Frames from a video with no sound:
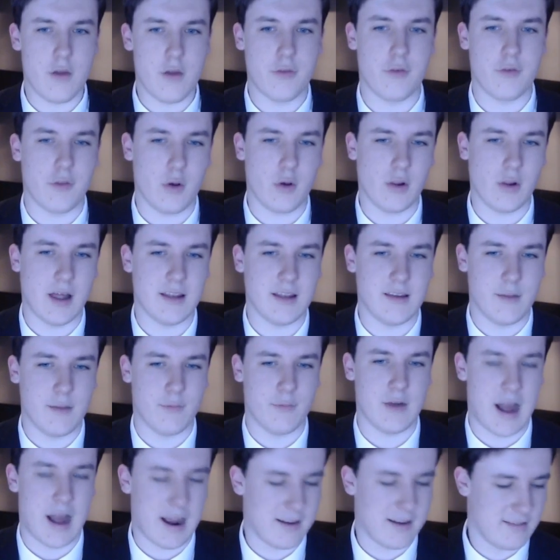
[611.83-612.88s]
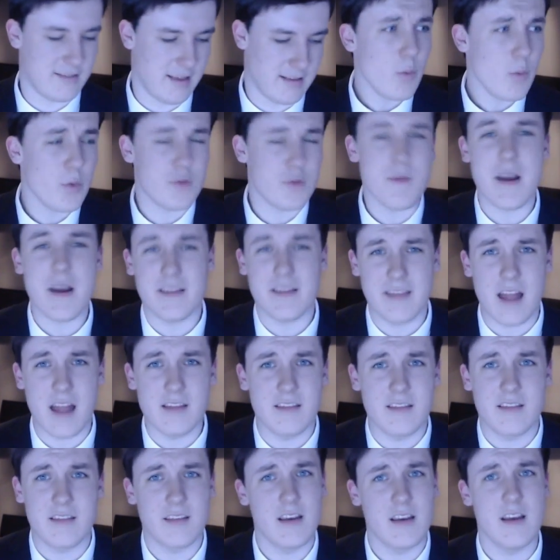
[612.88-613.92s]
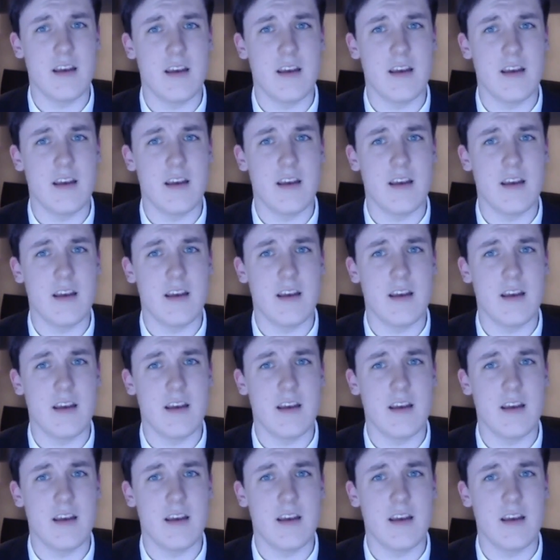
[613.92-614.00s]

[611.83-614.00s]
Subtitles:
so they all had different accents. It makes sense.